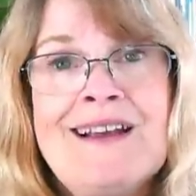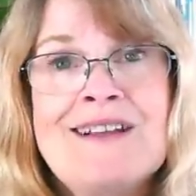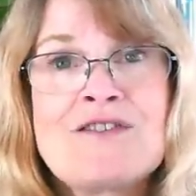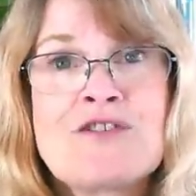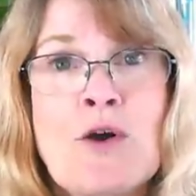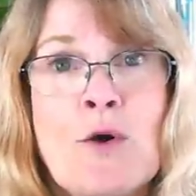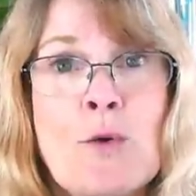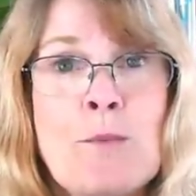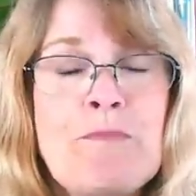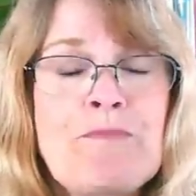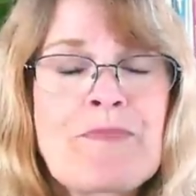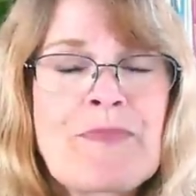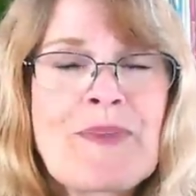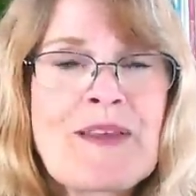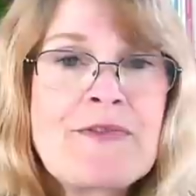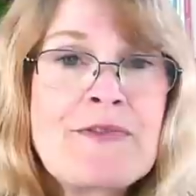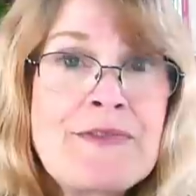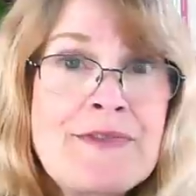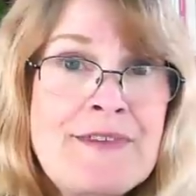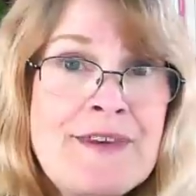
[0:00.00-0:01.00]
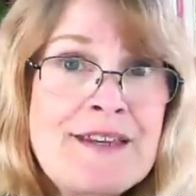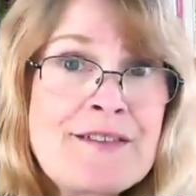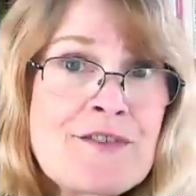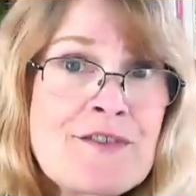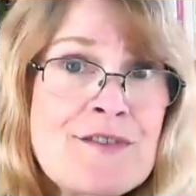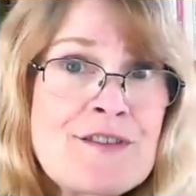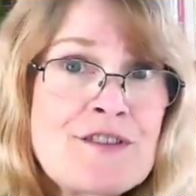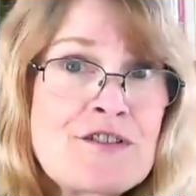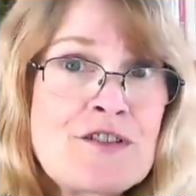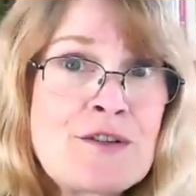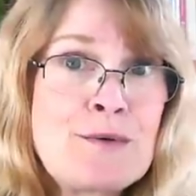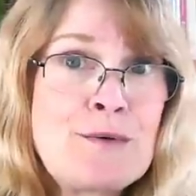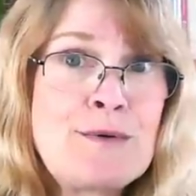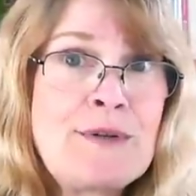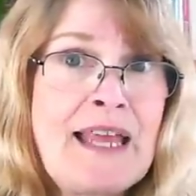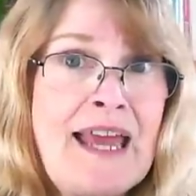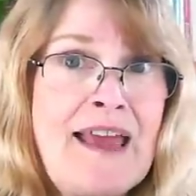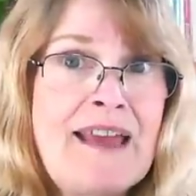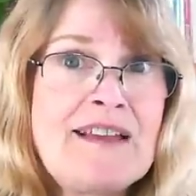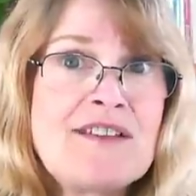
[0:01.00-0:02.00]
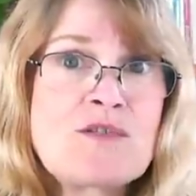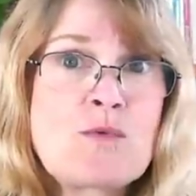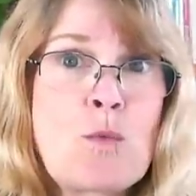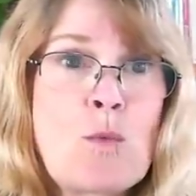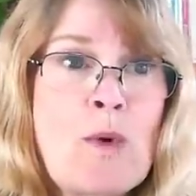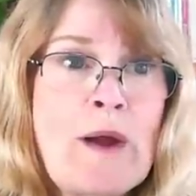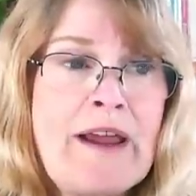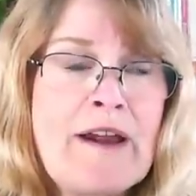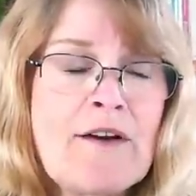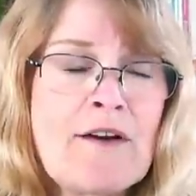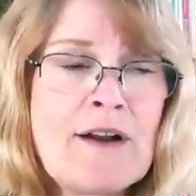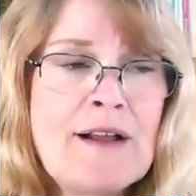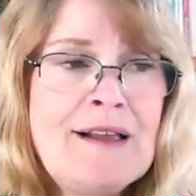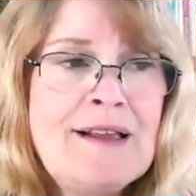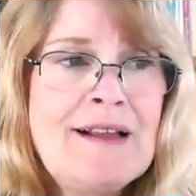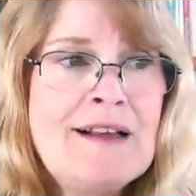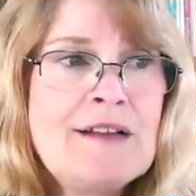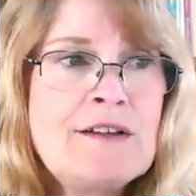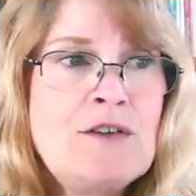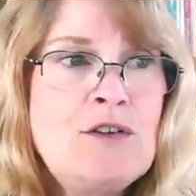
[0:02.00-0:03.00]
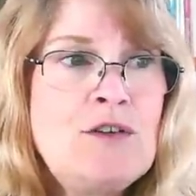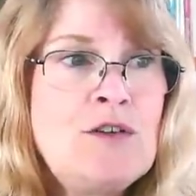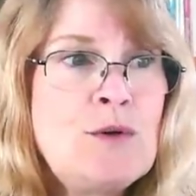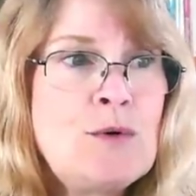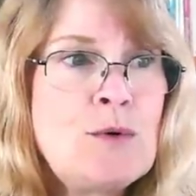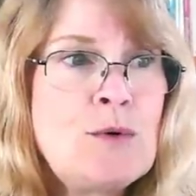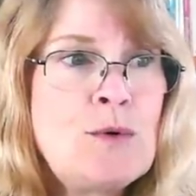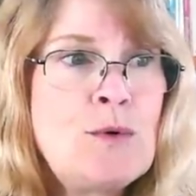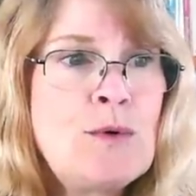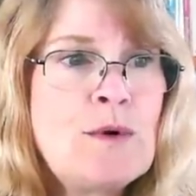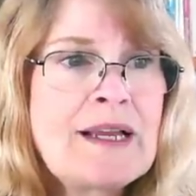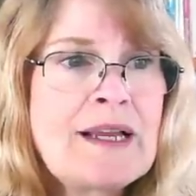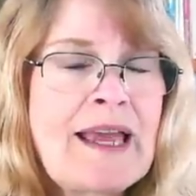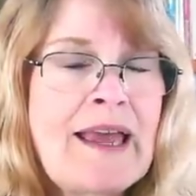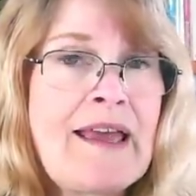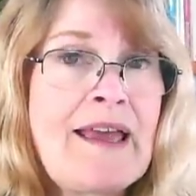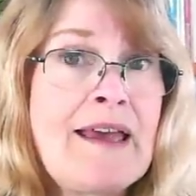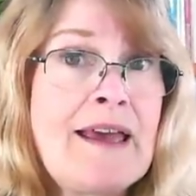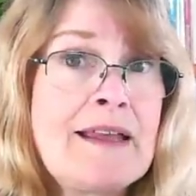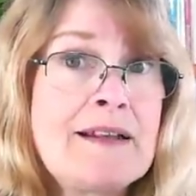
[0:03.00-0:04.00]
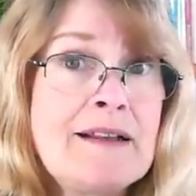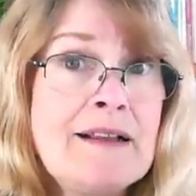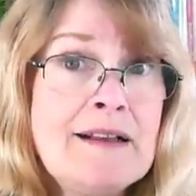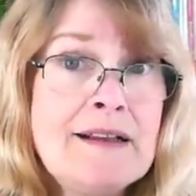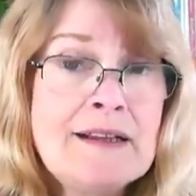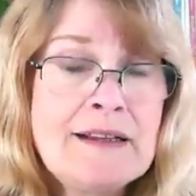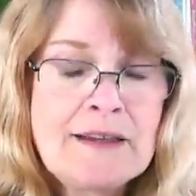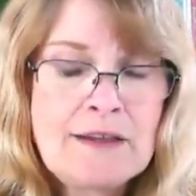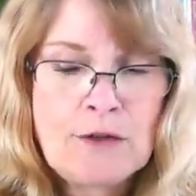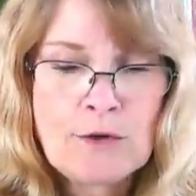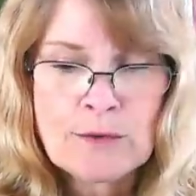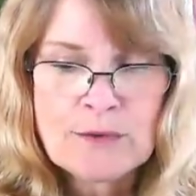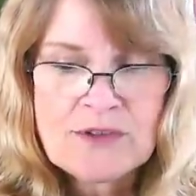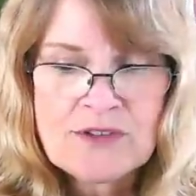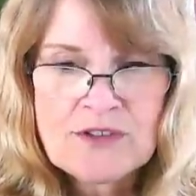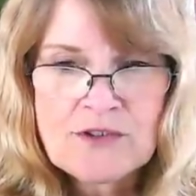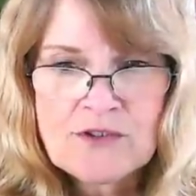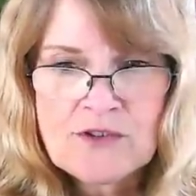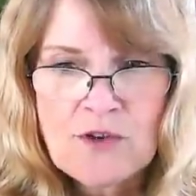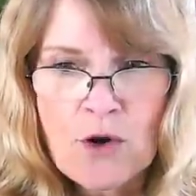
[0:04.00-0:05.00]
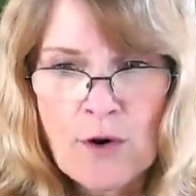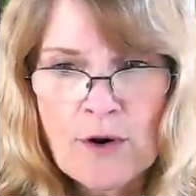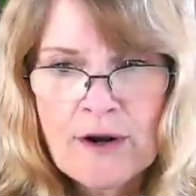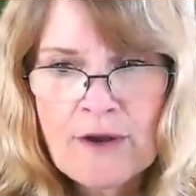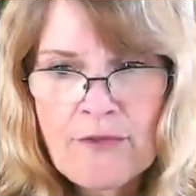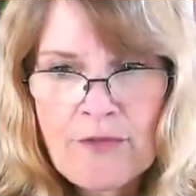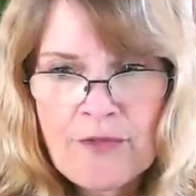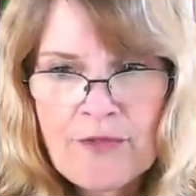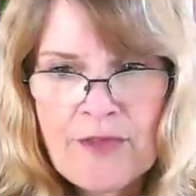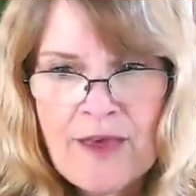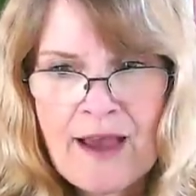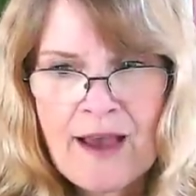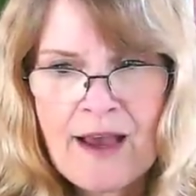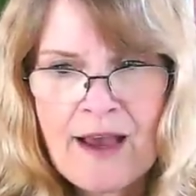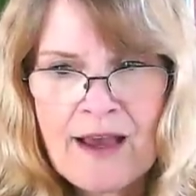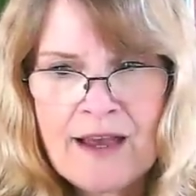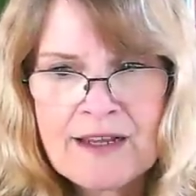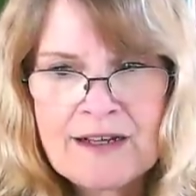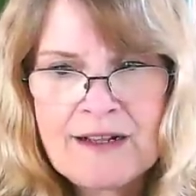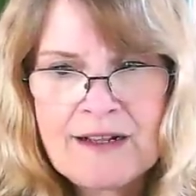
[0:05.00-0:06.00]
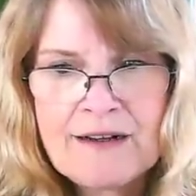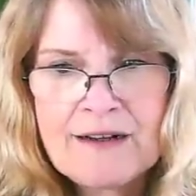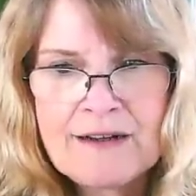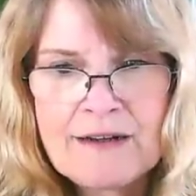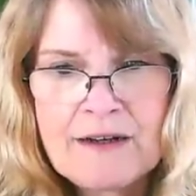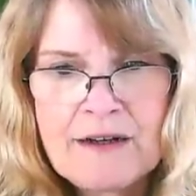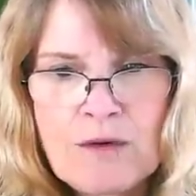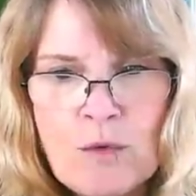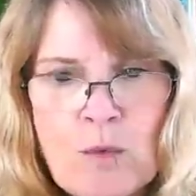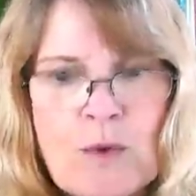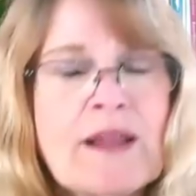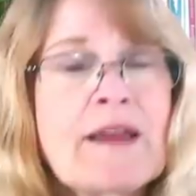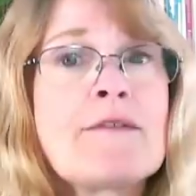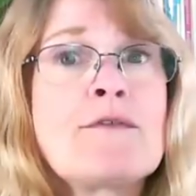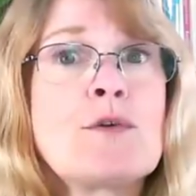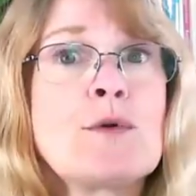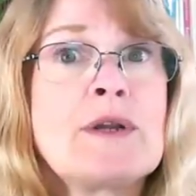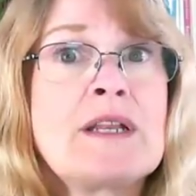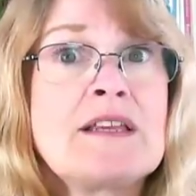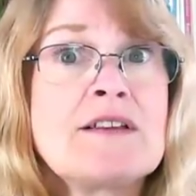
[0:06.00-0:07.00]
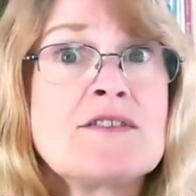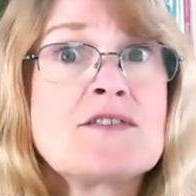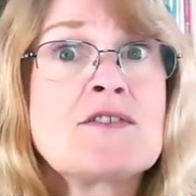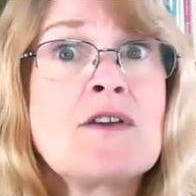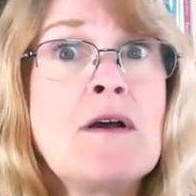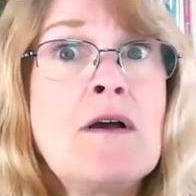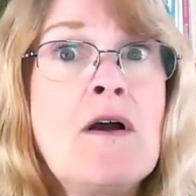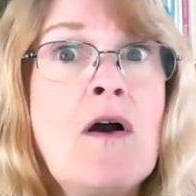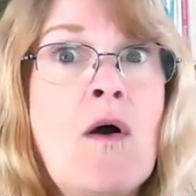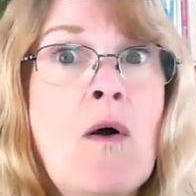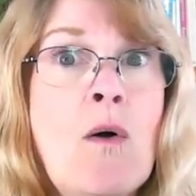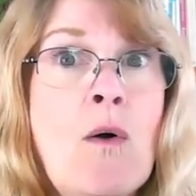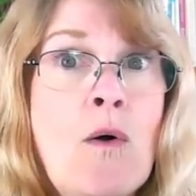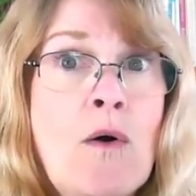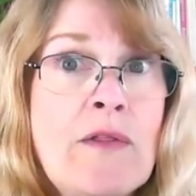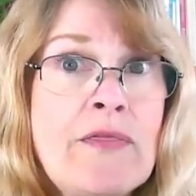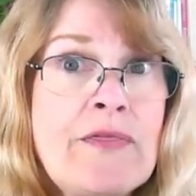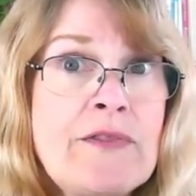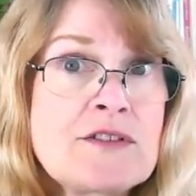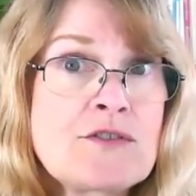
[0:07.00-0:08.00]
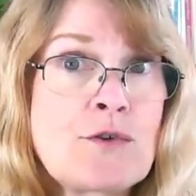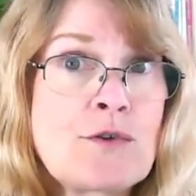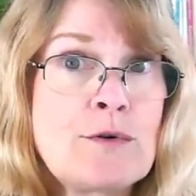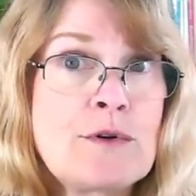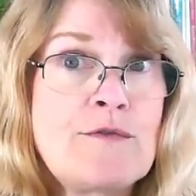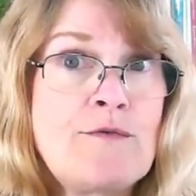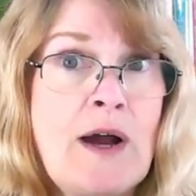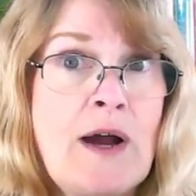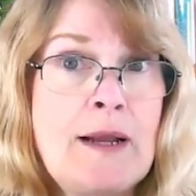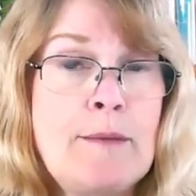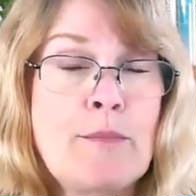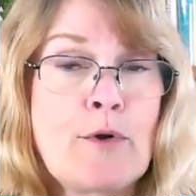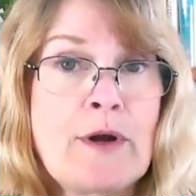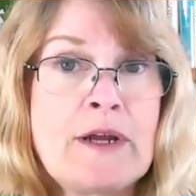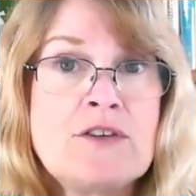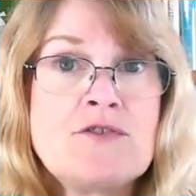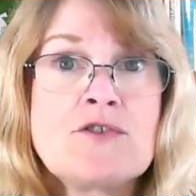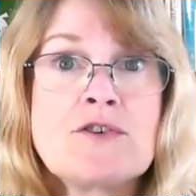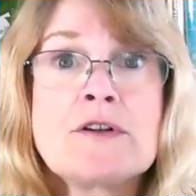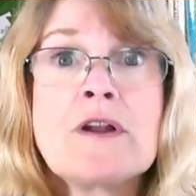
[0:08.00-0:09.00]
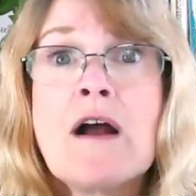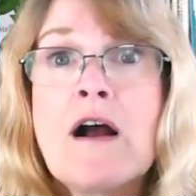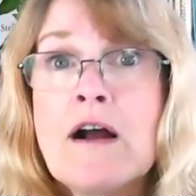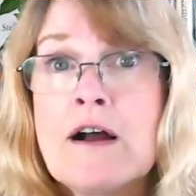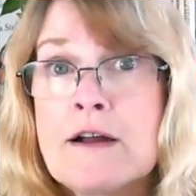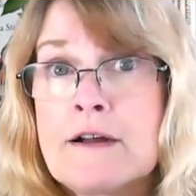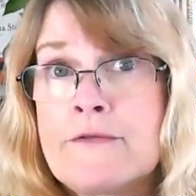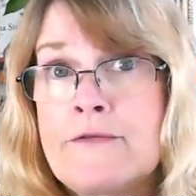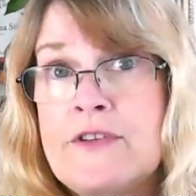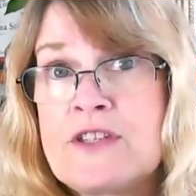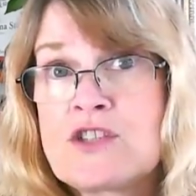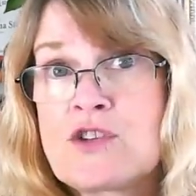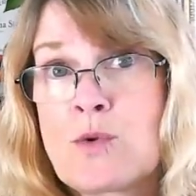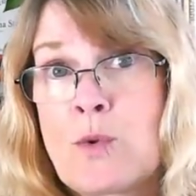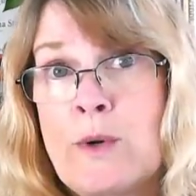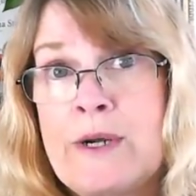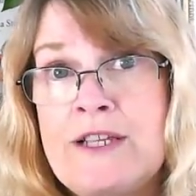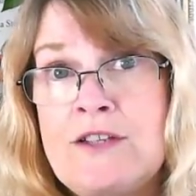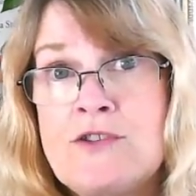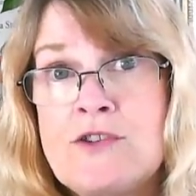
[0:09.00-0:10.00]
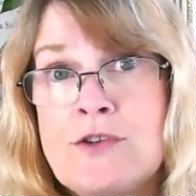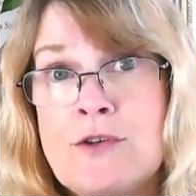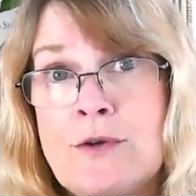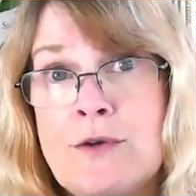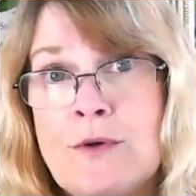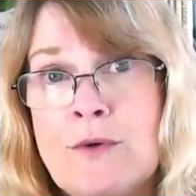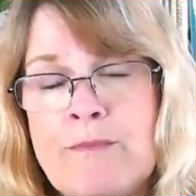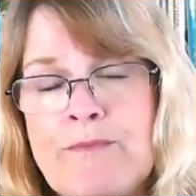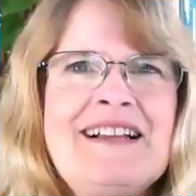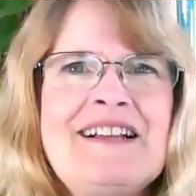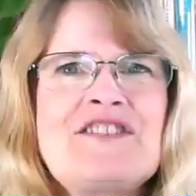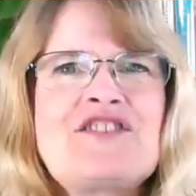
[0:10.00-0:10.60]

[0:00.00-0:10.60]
So these are the two days where you can, you know, start that, uh, whatever it is on this good vibration of this 22.